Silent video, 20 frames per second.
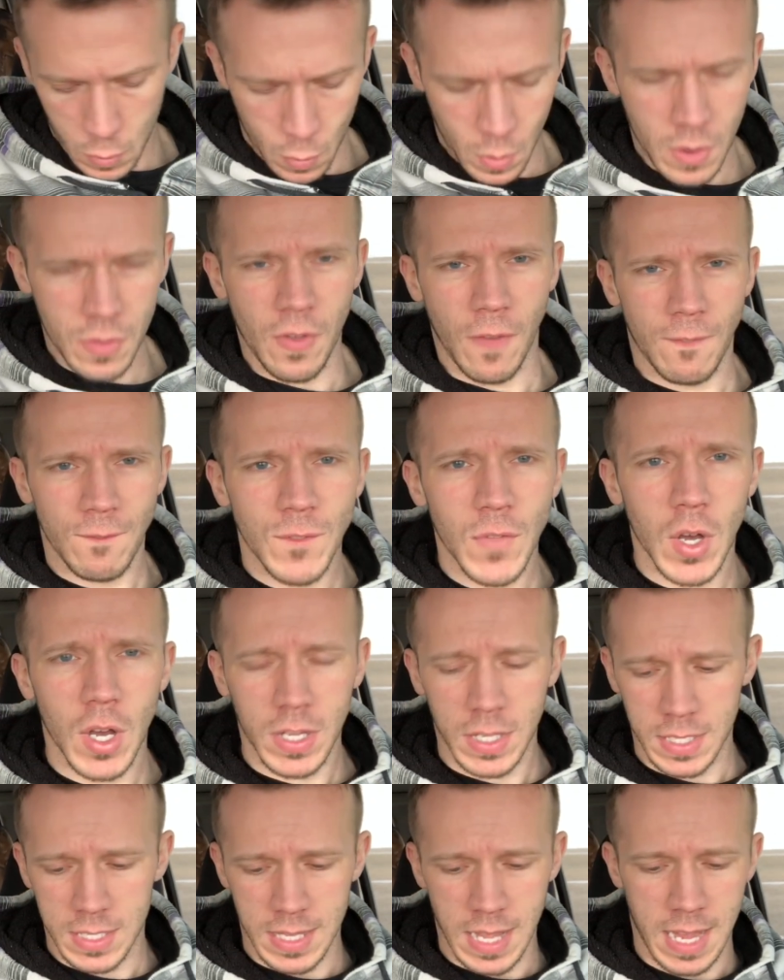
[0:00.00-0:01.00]
Where the
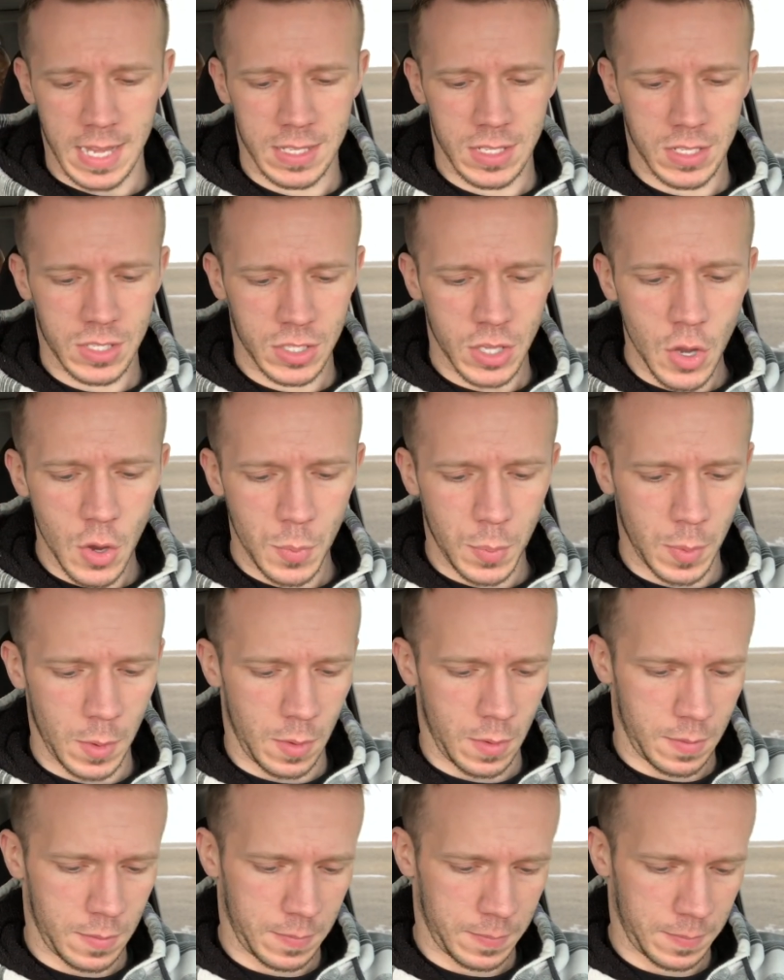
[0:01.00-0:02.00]
fuck is that scooper?